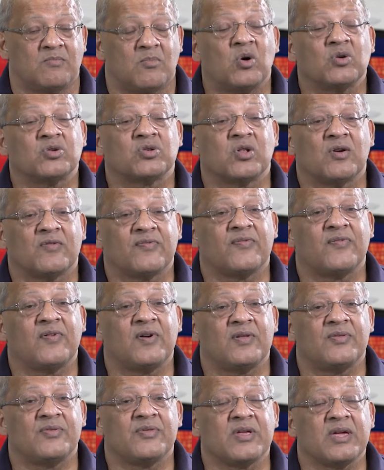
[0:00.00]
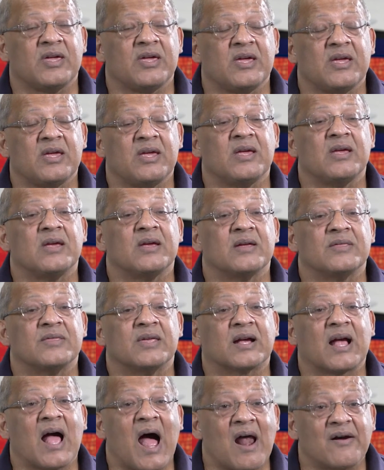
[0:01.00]
Most of the
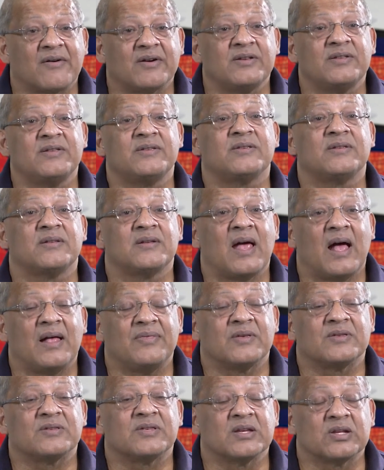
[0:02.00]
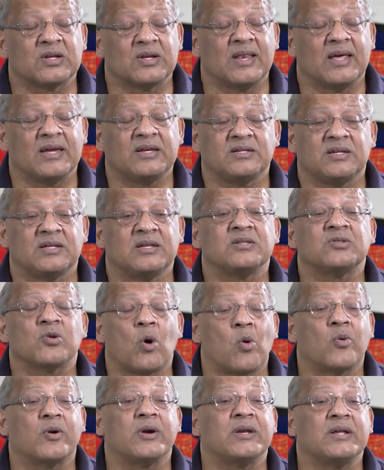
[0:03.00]
currents and the circulation is
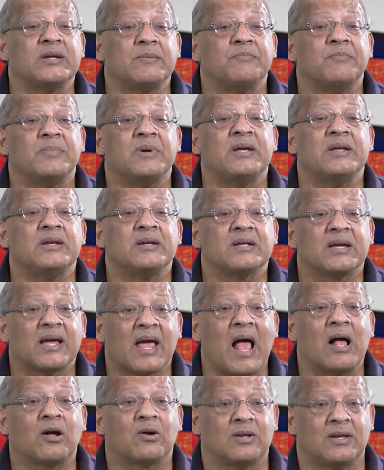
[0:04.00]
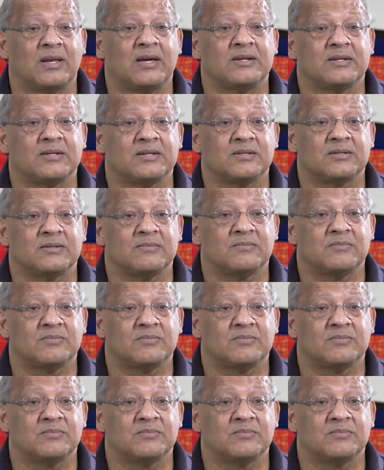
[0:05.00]
already being calculated,